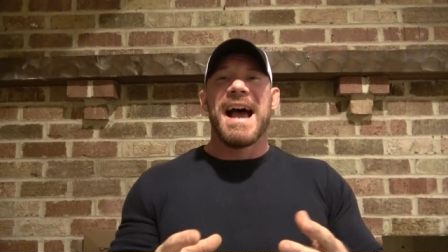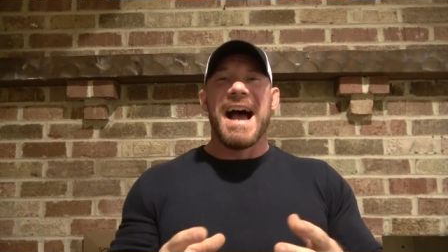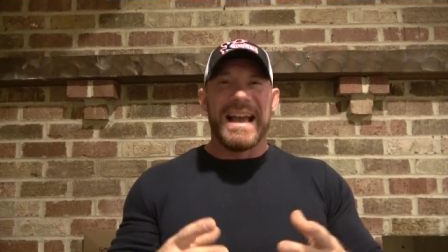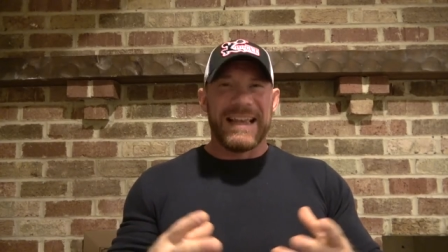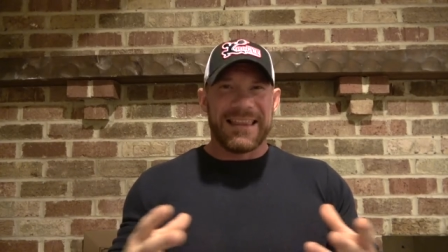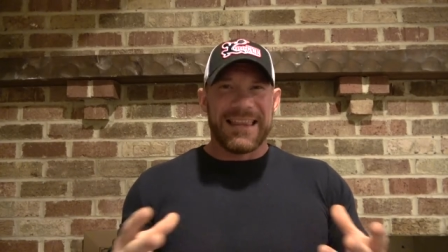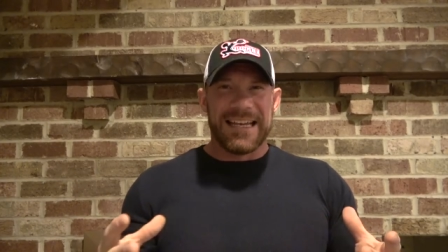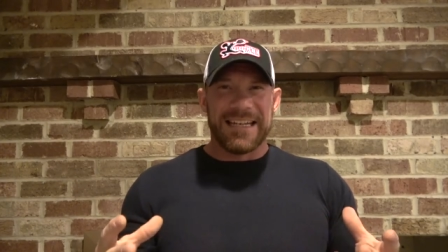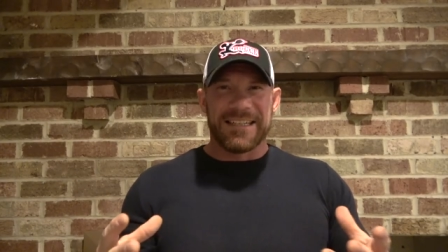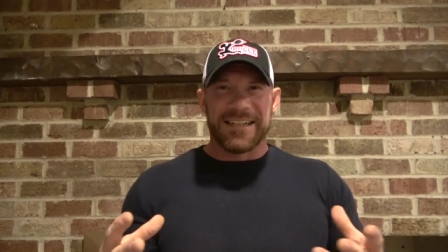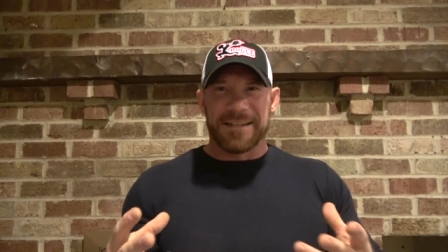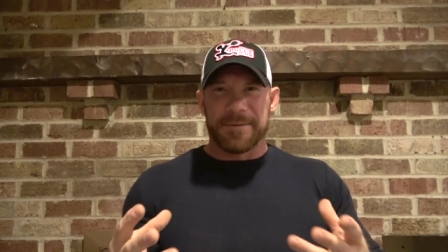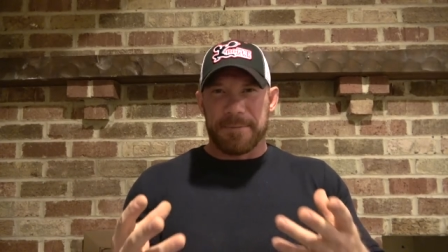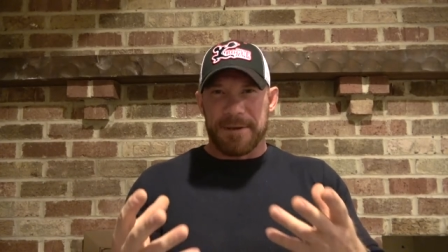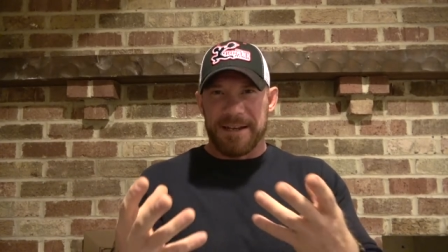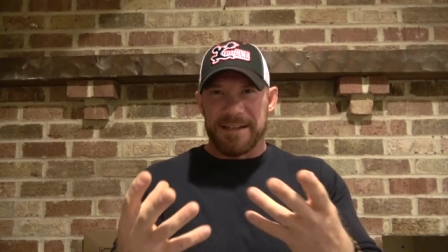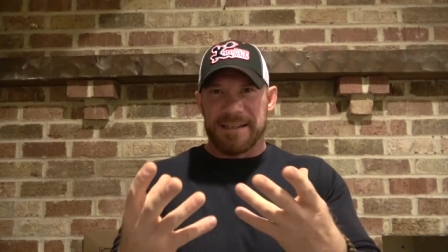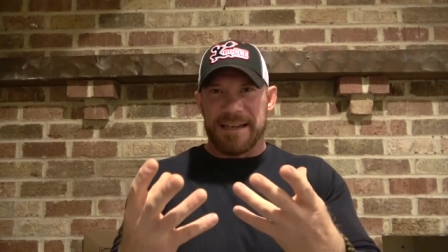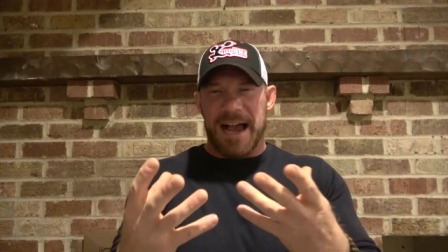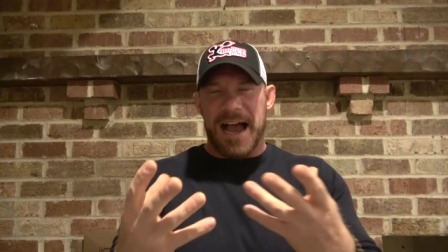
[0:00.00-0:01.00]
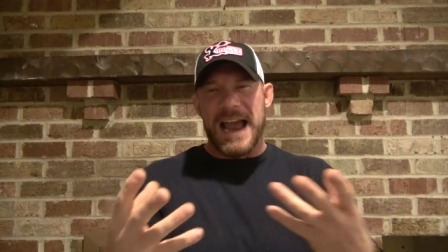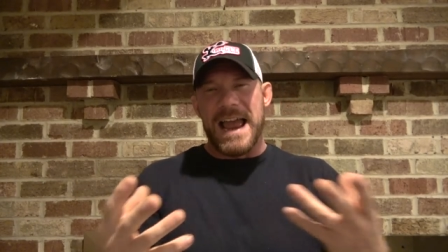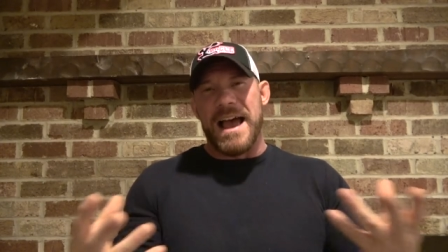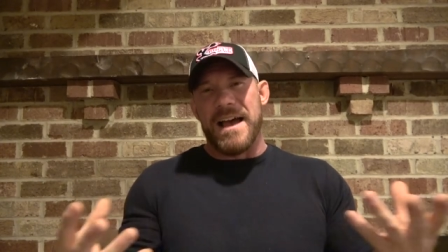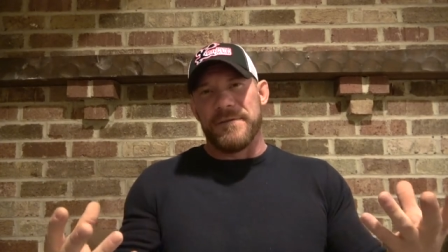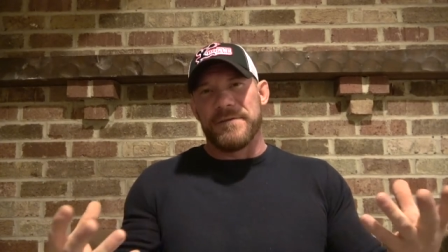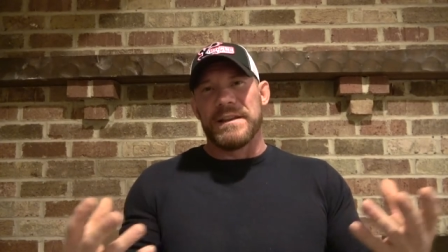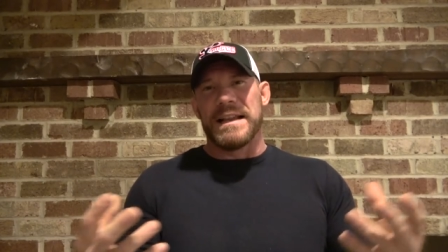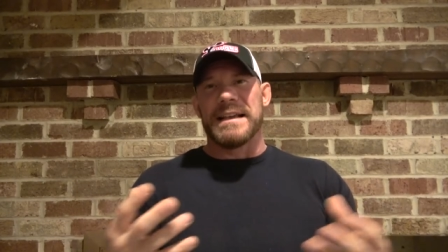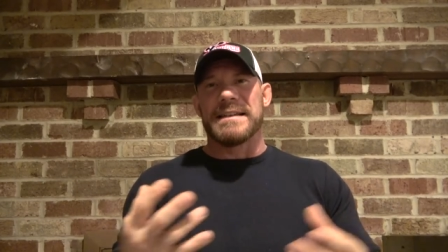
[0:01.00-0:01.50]
I think just because I
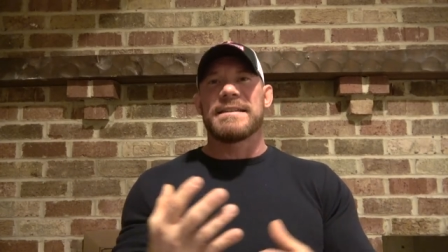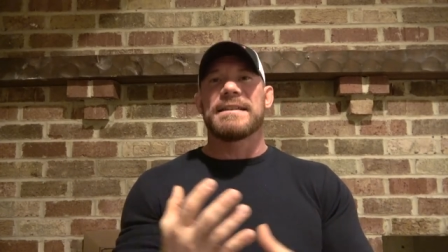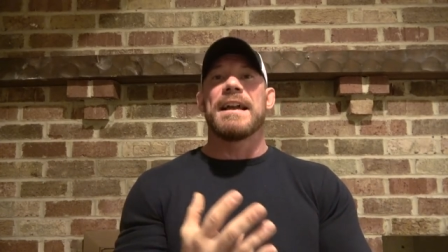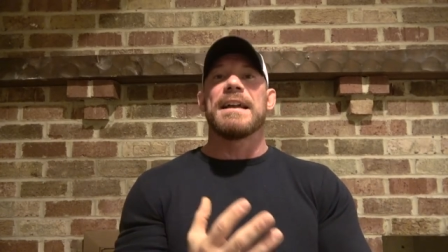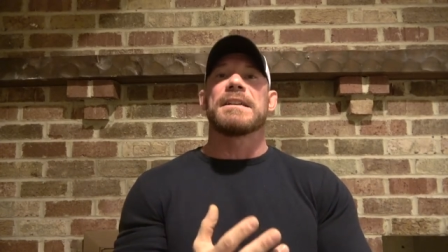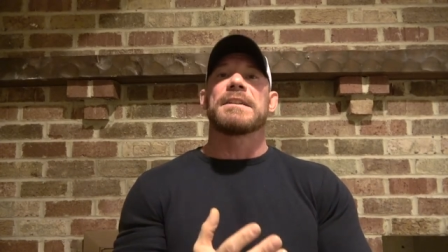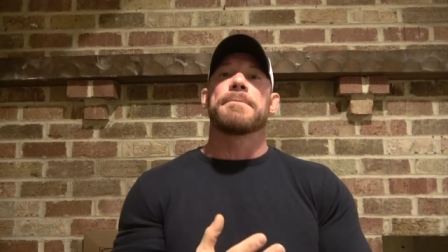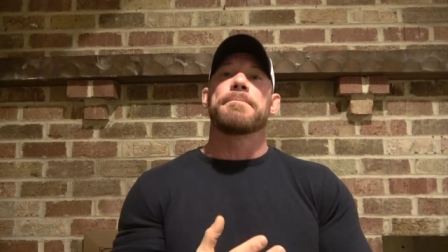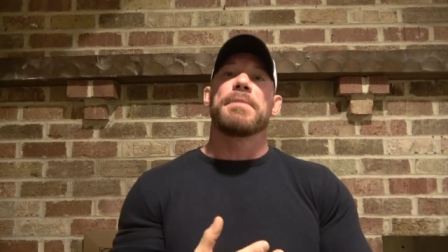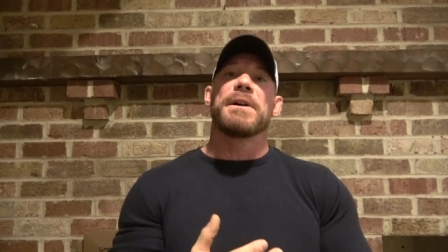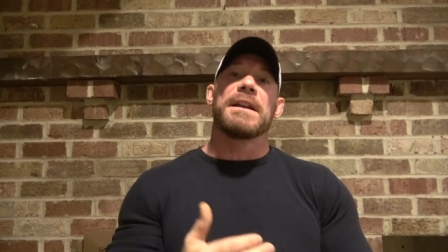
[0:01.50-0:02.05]
have less tension.